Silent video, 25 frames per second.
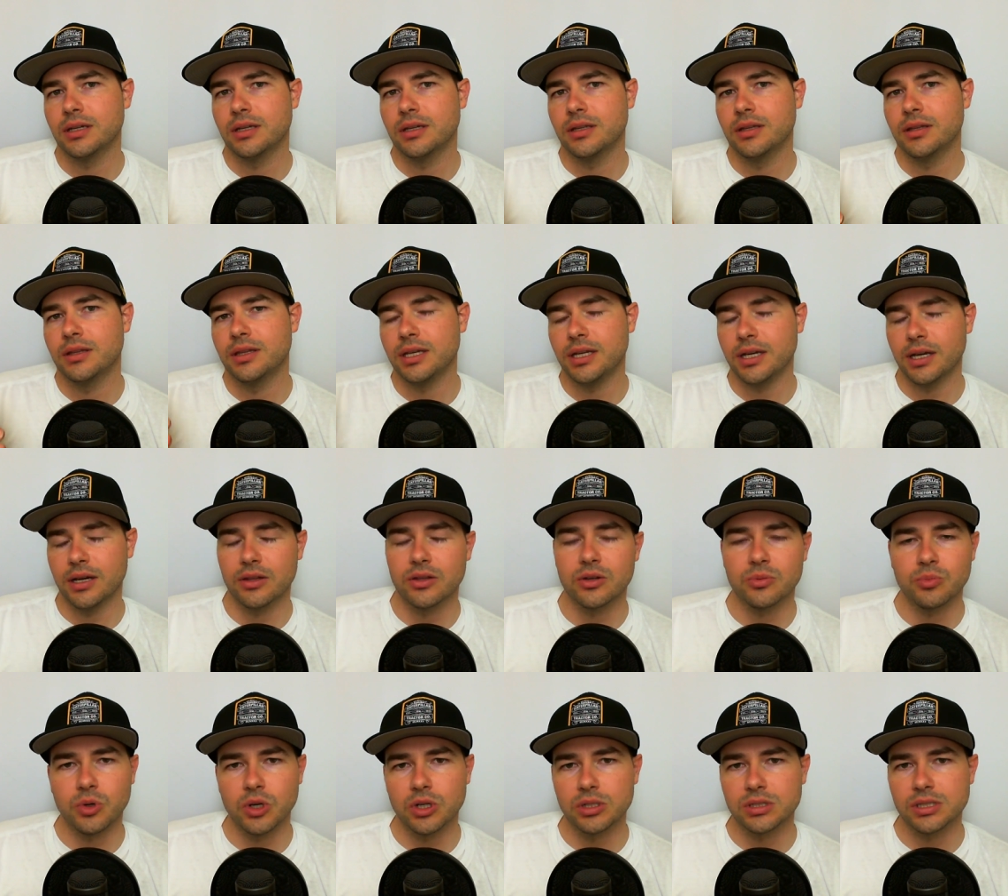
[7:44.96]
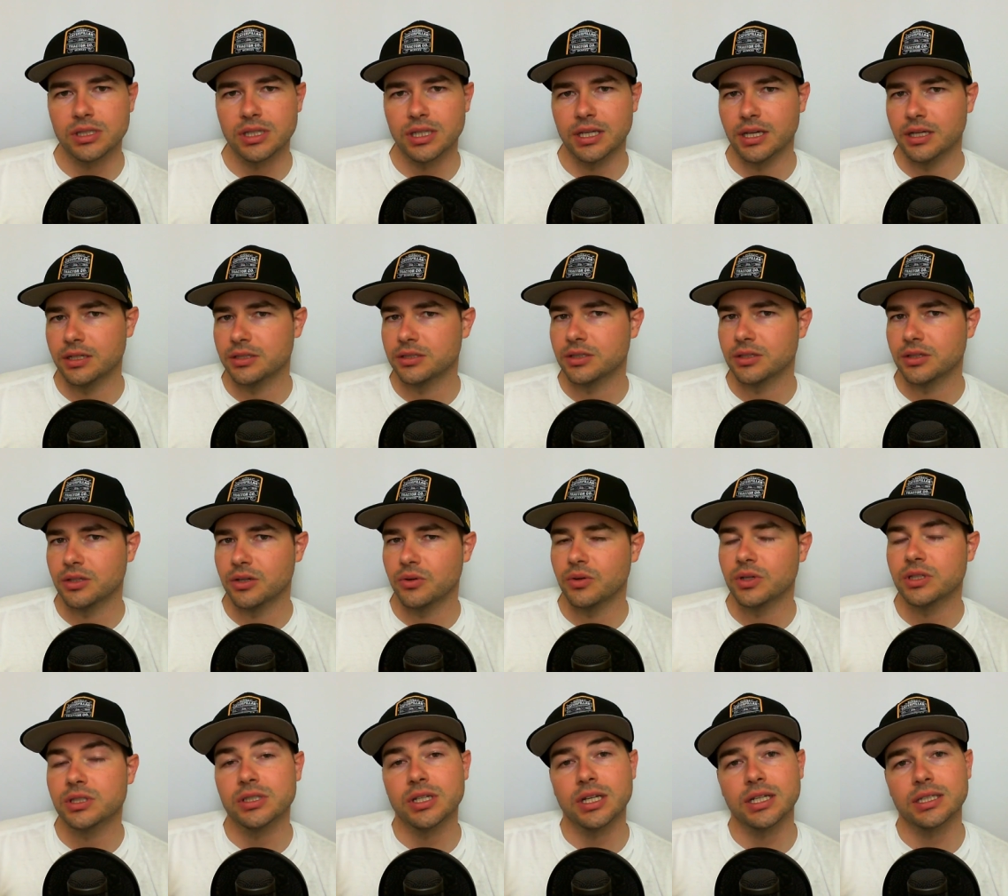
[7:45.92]
the other parts of the engine, though.
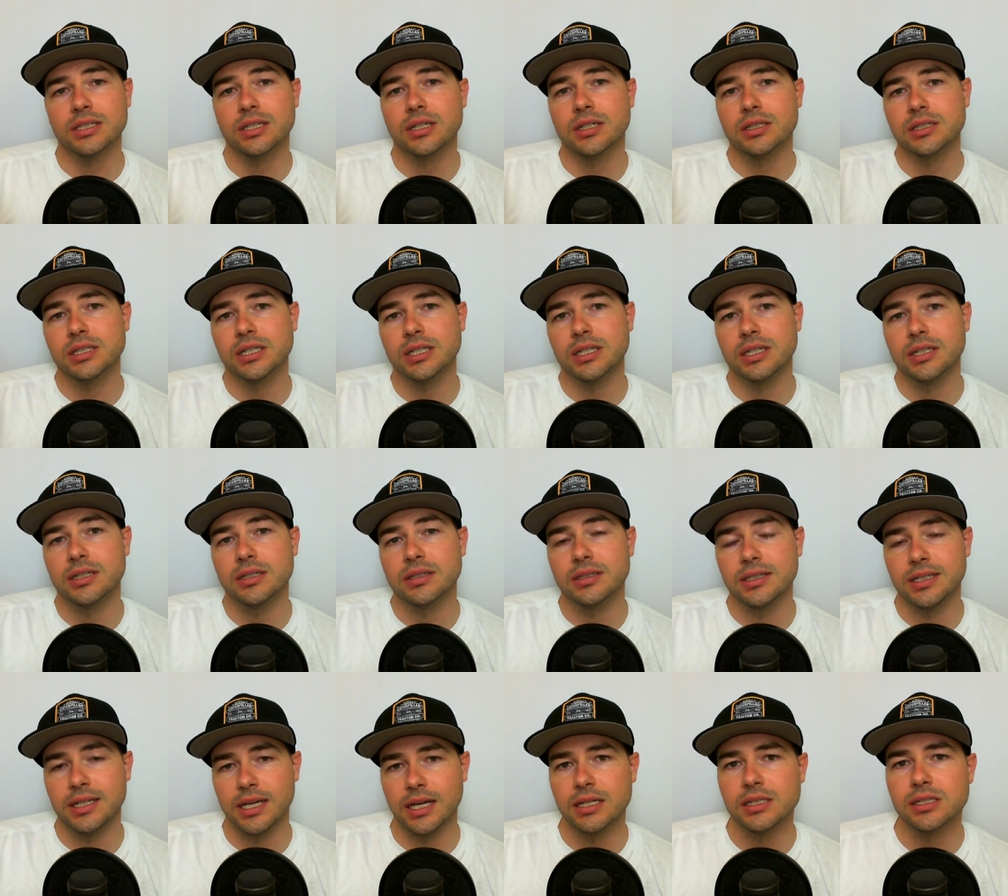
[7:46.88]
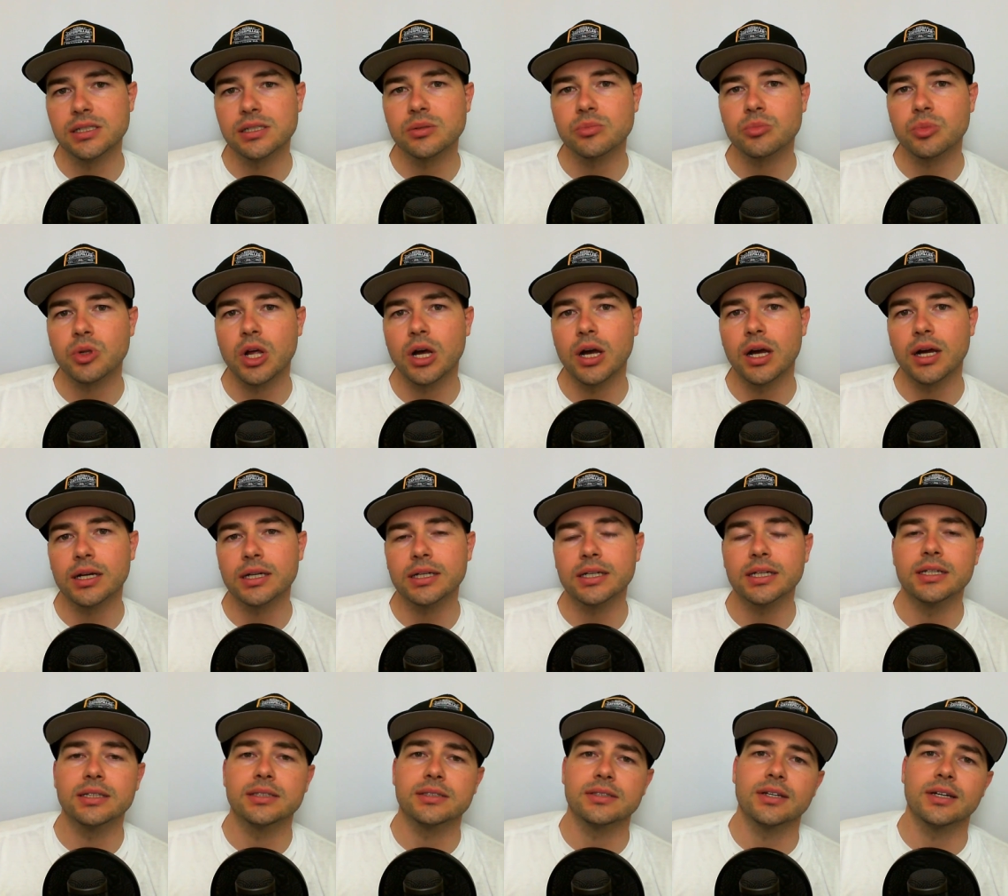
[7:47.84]
It's not touching the engine block.
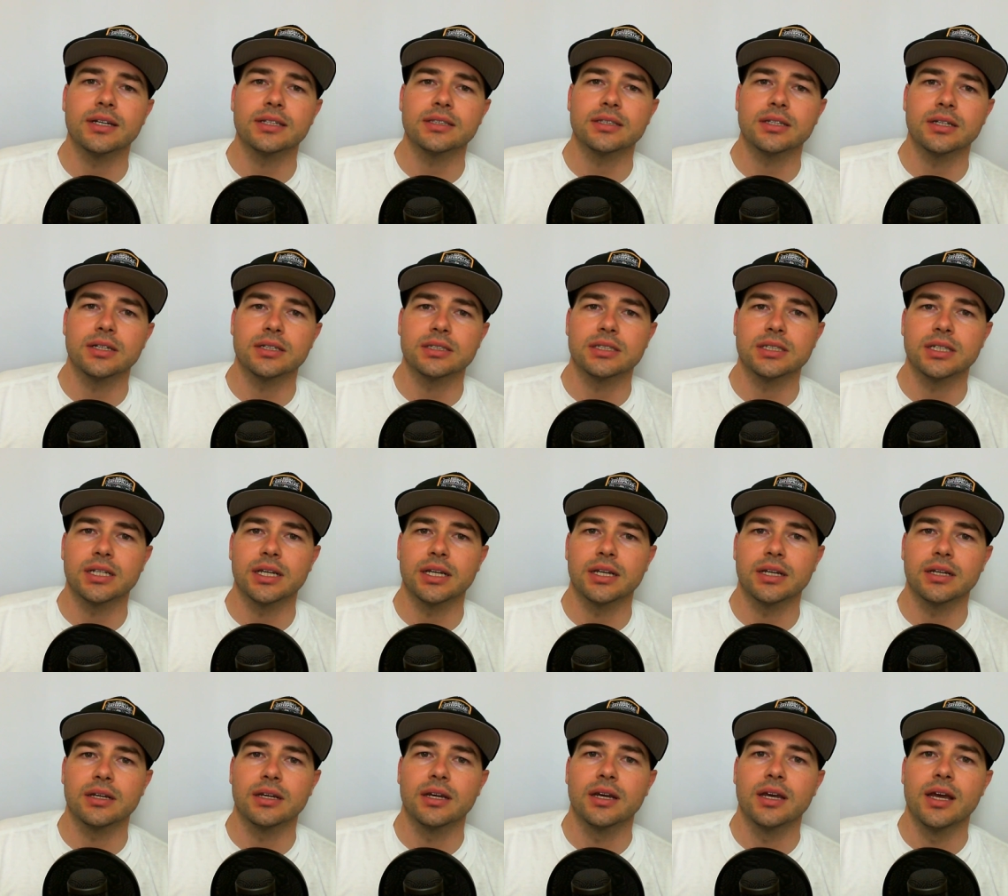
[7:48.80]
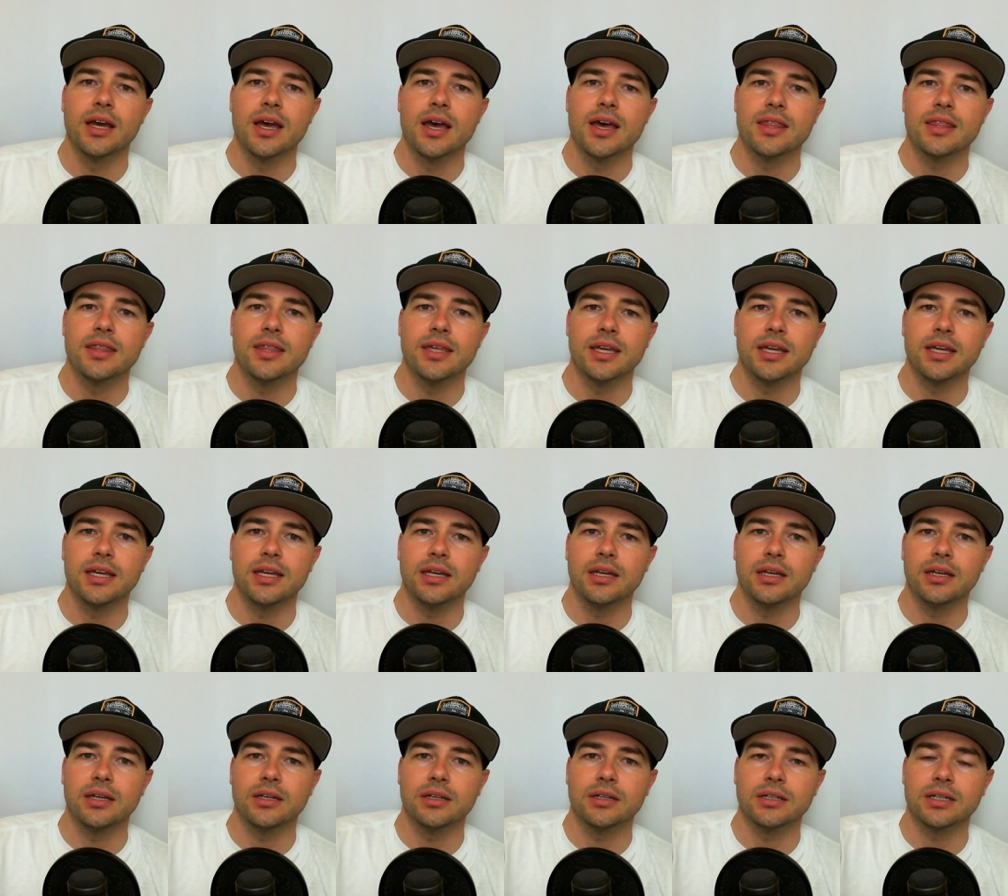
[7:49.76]
It's not touching the
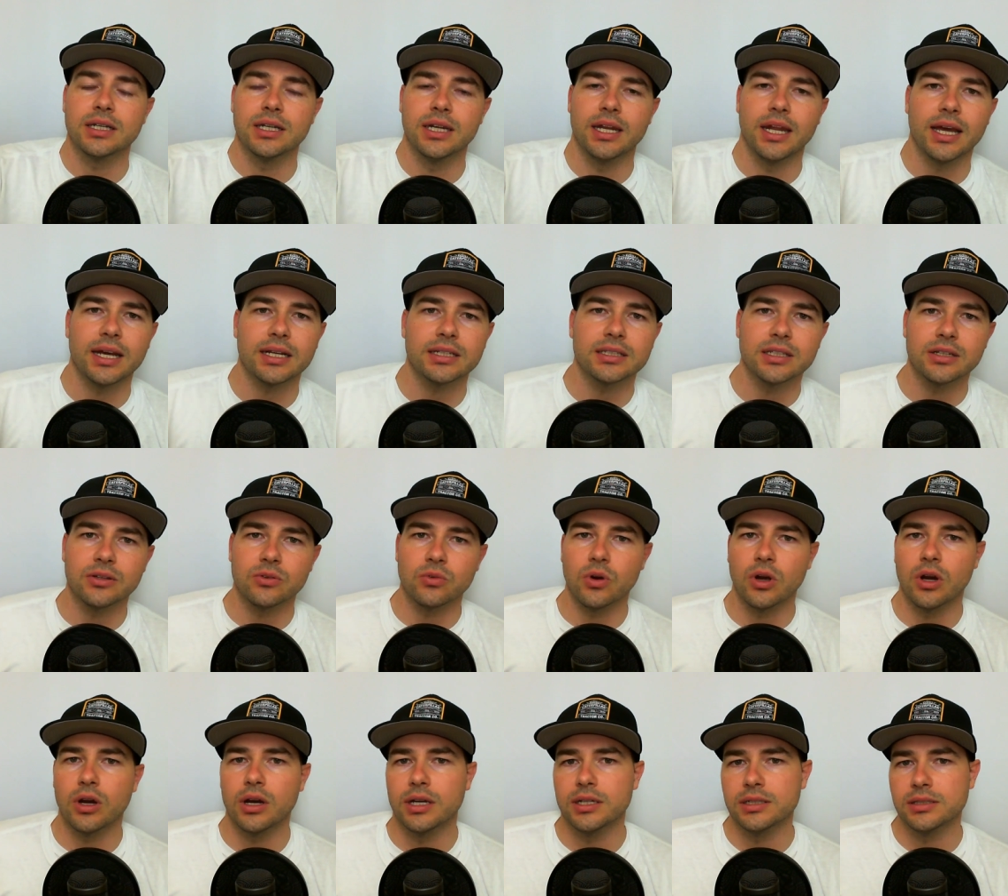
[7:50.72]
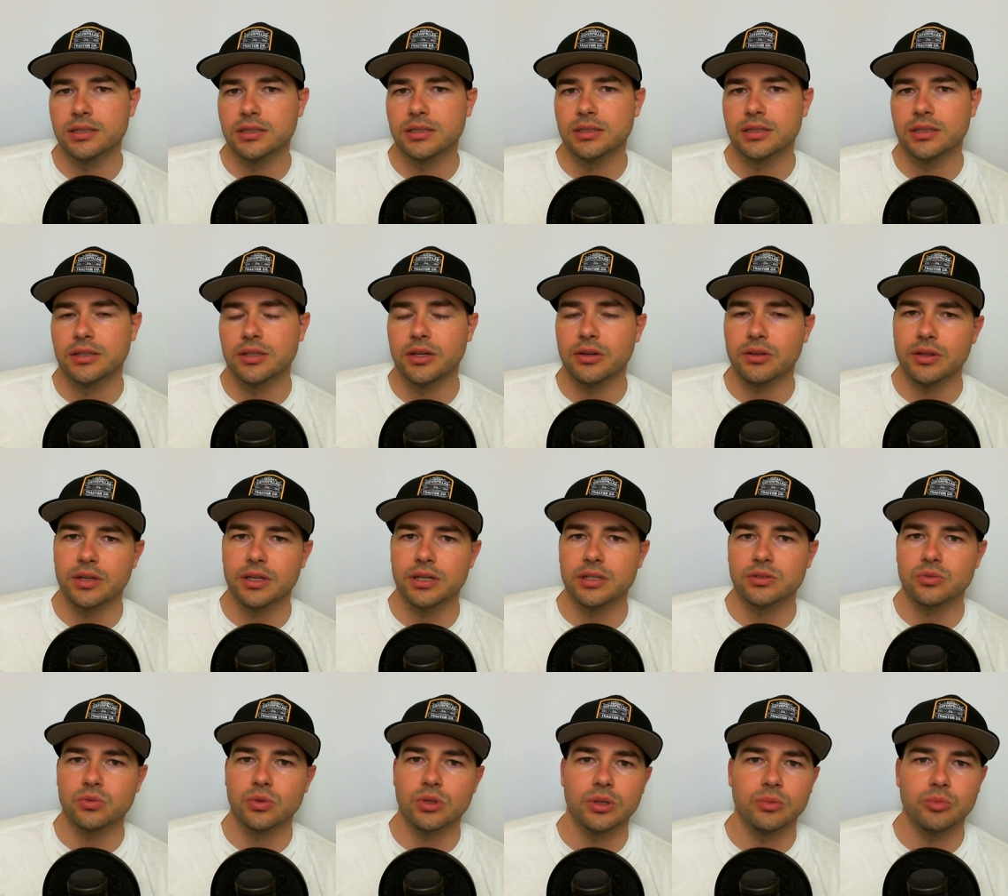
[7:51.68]
connecting rods. The only thing
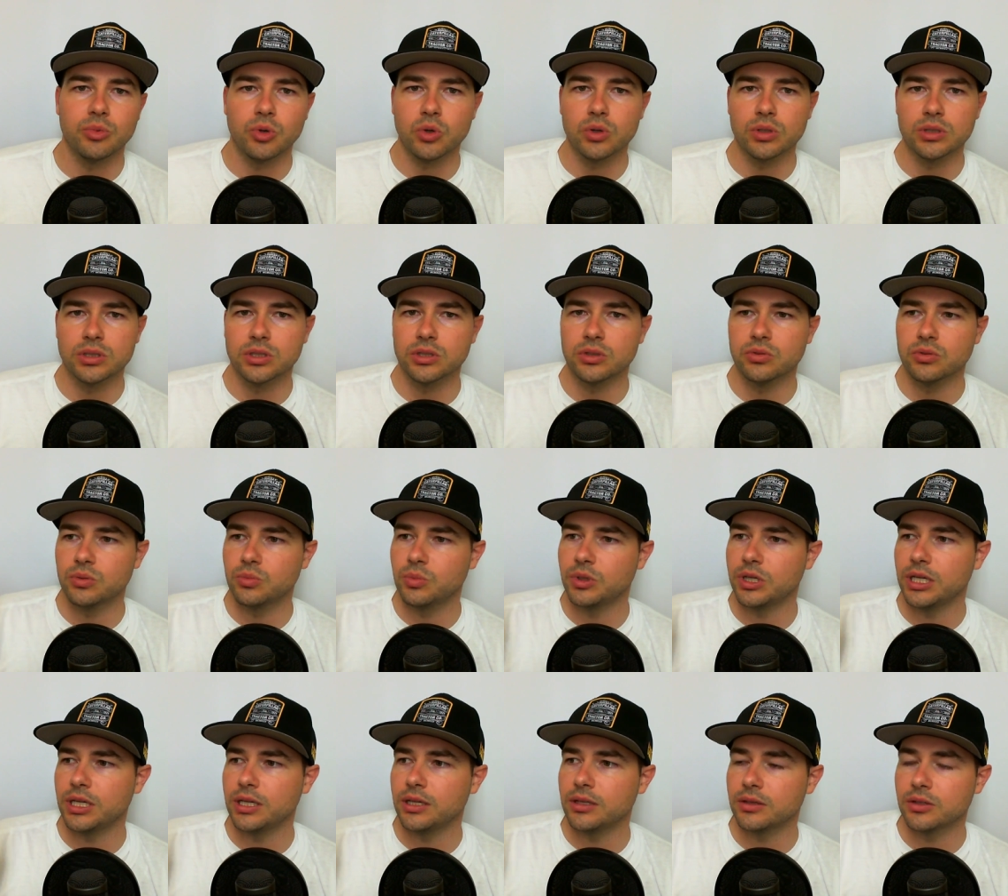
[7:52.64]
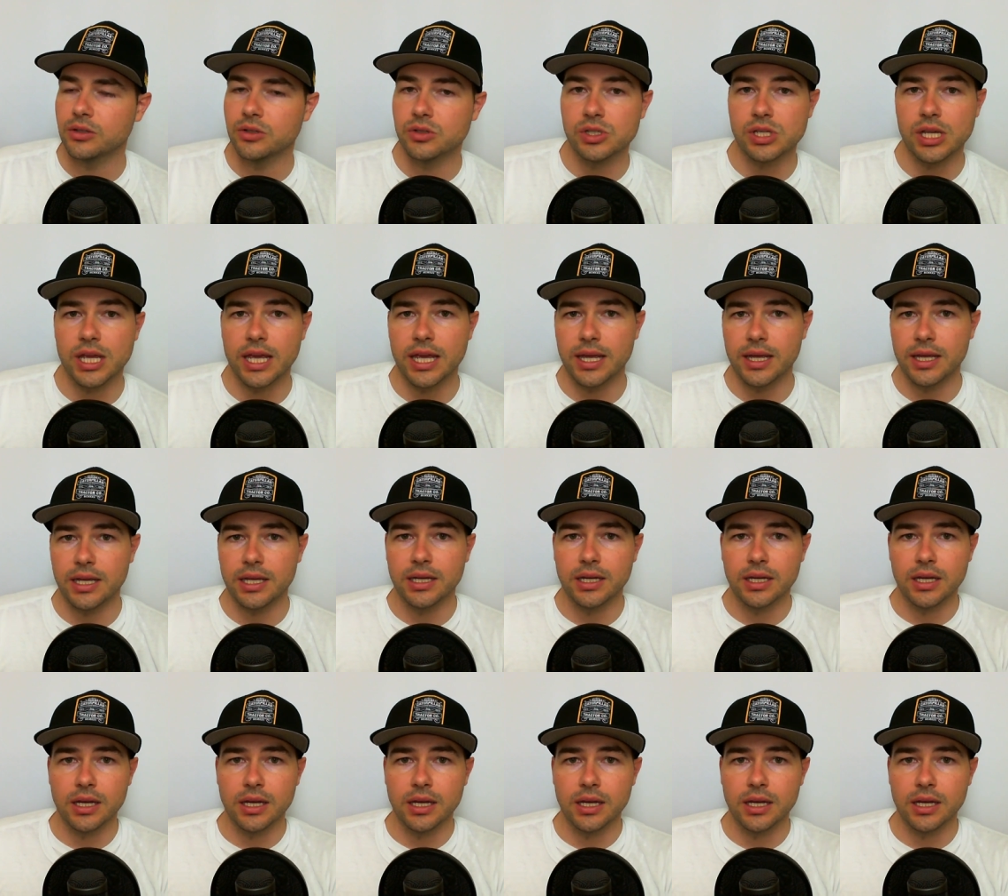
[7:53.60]
it's really bolted to would be there's a,